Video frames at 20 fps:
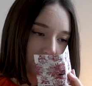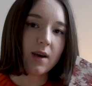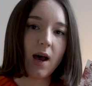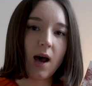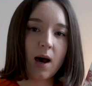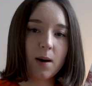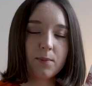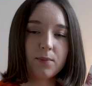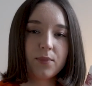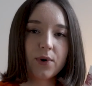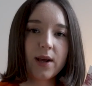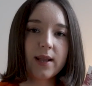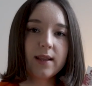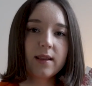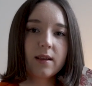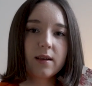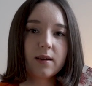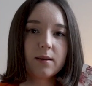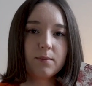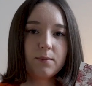
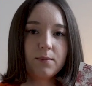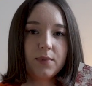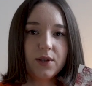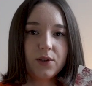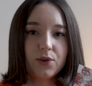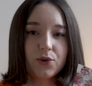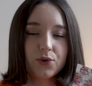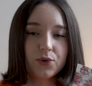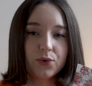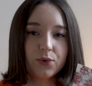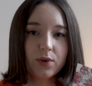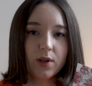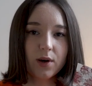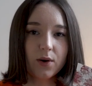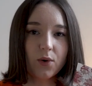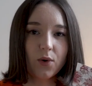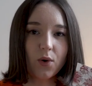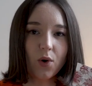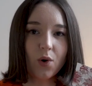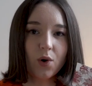Ambrette, beetroot
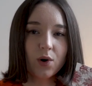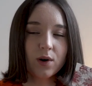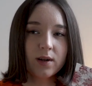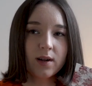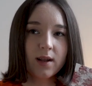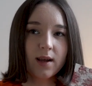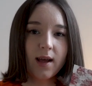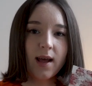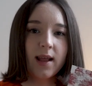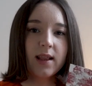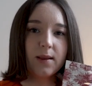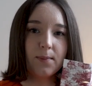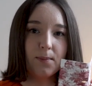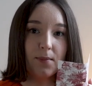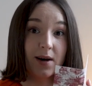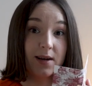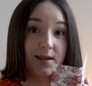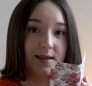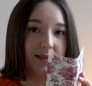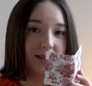accord, and
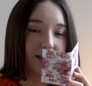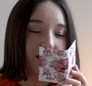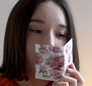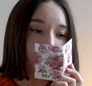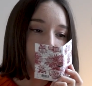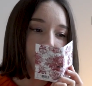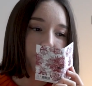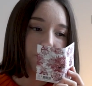musk.